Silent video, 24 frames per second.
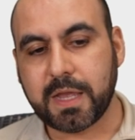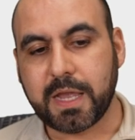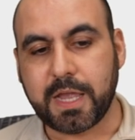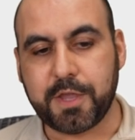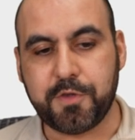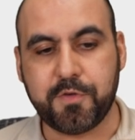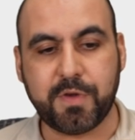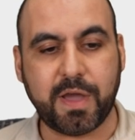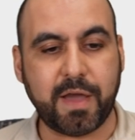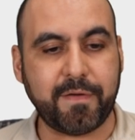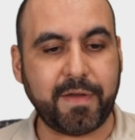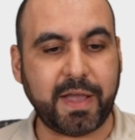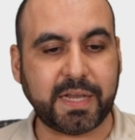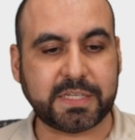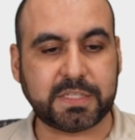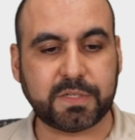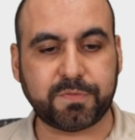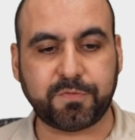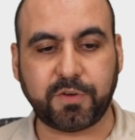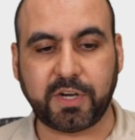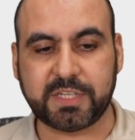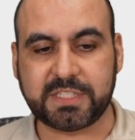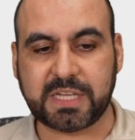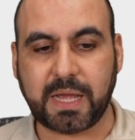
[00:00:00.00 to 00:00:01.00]
You have access,
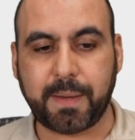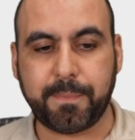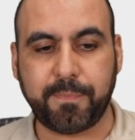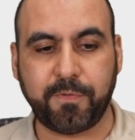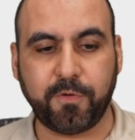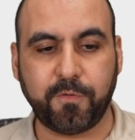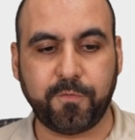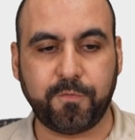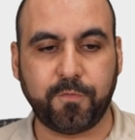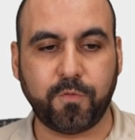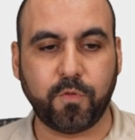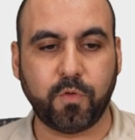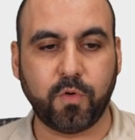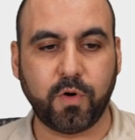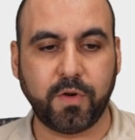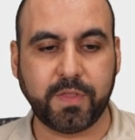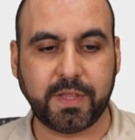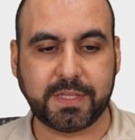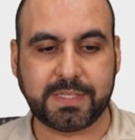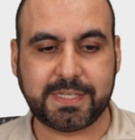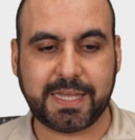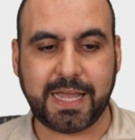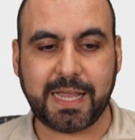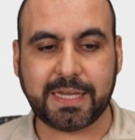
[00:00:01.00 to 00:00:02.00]
for example, for
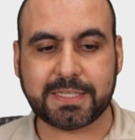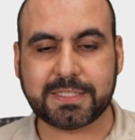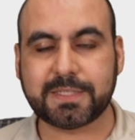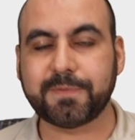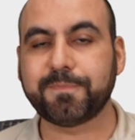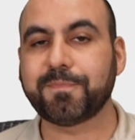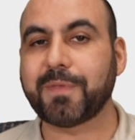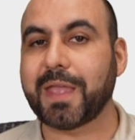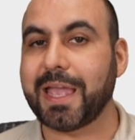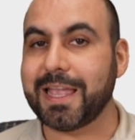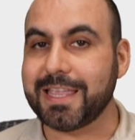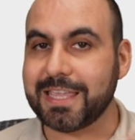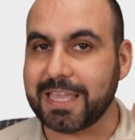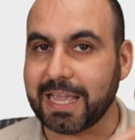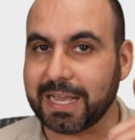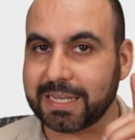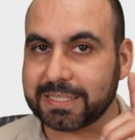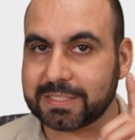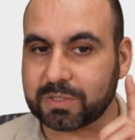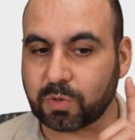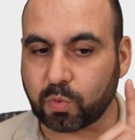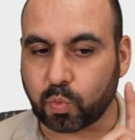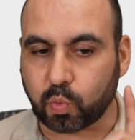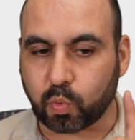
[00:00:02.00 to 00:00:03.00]
the text. And
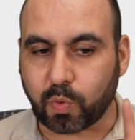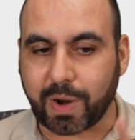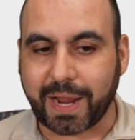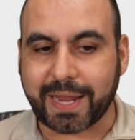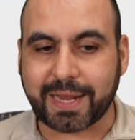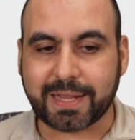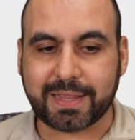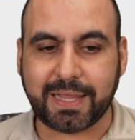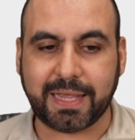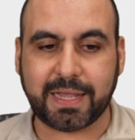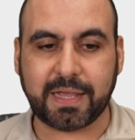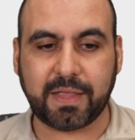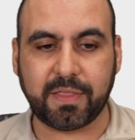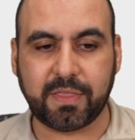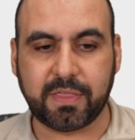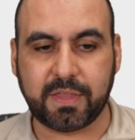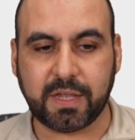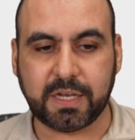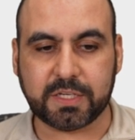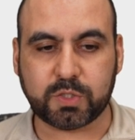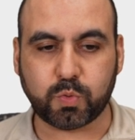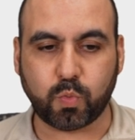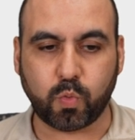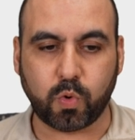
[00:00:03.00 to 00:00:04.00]
yes, right click
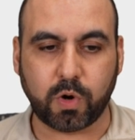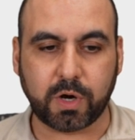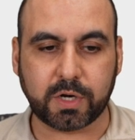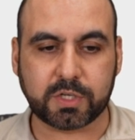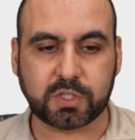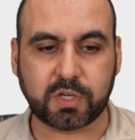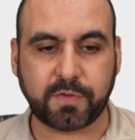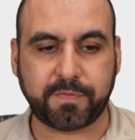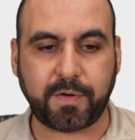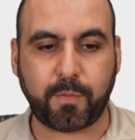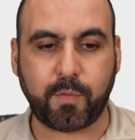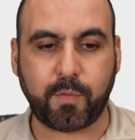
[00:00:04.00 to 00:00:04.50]
does work. So if I